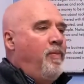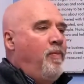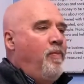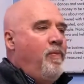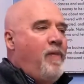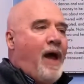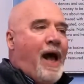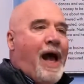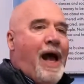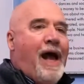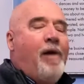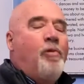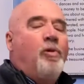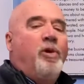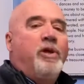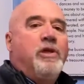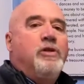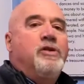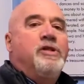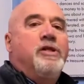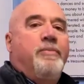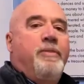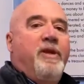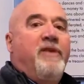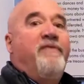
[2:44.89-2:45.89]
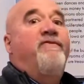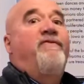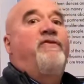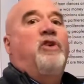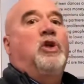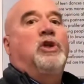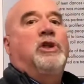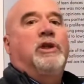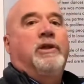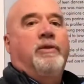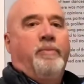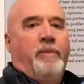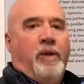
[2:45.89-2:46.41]
Iowa used to be
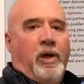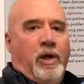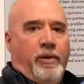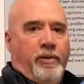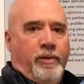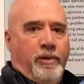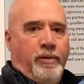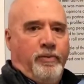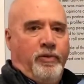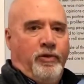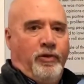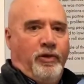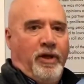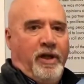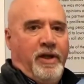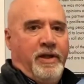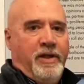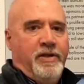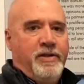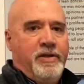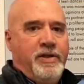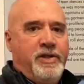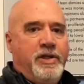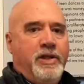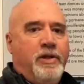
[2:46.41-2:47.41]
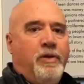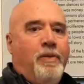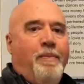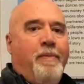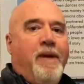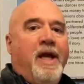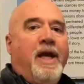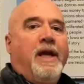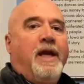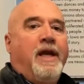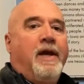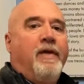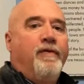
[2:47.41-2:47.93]
full of ballrooms, and there's still
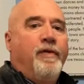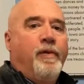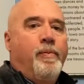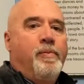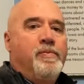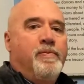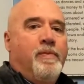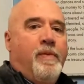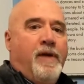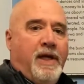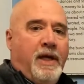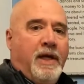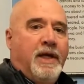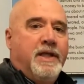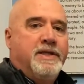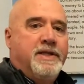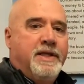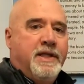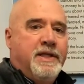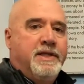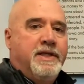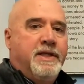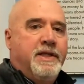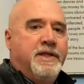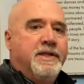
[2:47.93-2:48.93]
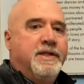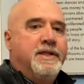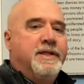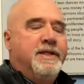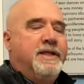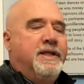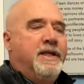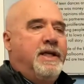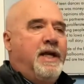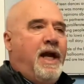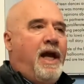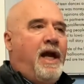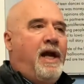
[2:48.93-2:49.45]
many of them in existence
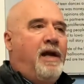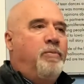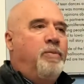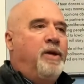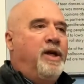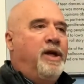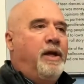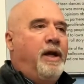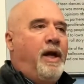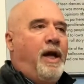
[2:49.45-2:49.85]
today, but